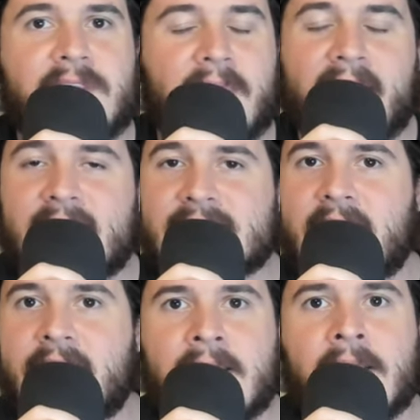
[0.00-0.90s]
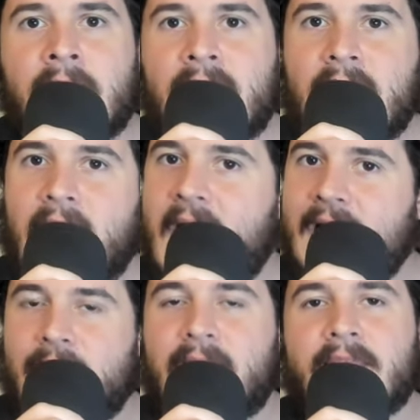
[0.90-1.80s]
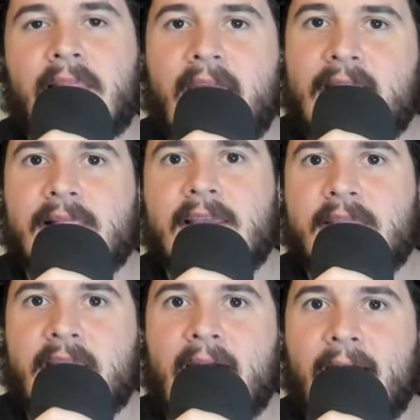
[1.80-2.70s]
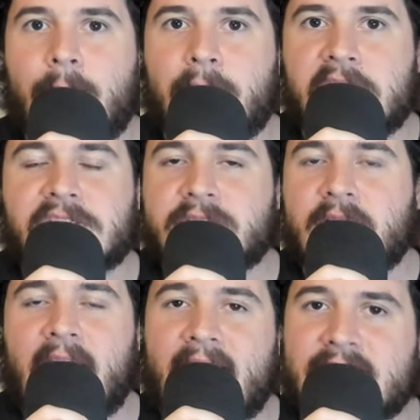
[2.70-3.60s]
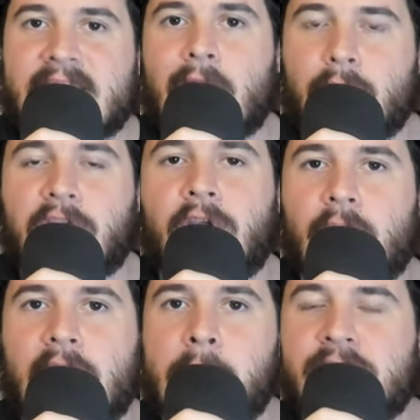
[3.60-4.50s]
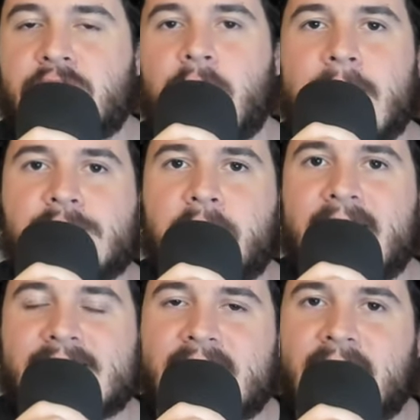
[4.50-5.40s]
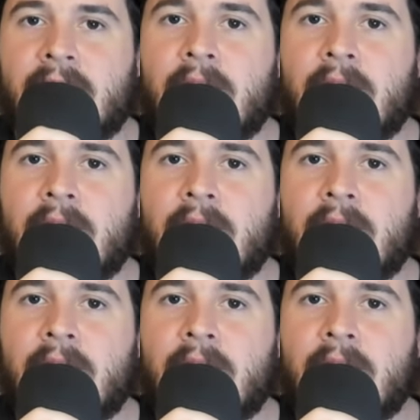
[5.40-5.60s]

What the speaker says: Like I said, highly unlikely that Kyle Busch has that reunion with Joe Gibbs Racing